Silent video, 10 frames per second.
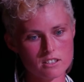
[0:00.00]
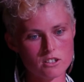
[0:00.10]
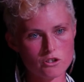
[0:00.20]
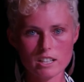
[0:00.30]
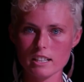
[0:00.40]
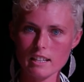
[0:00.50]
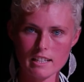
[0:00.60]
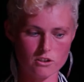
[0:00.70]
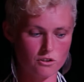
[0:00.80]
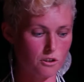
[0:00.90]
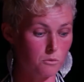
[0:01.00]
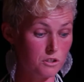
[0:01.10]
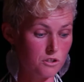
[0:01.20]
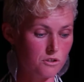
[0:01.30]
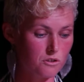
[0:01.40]
to the treaty and they do not
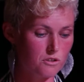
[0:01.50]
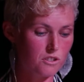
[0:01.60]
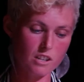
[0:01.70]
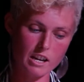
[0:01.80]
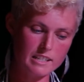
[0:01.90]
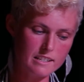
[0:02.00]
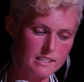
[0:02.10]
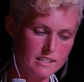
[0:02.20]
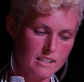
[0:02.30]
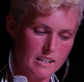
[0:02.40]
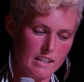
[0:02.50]
want to sign it.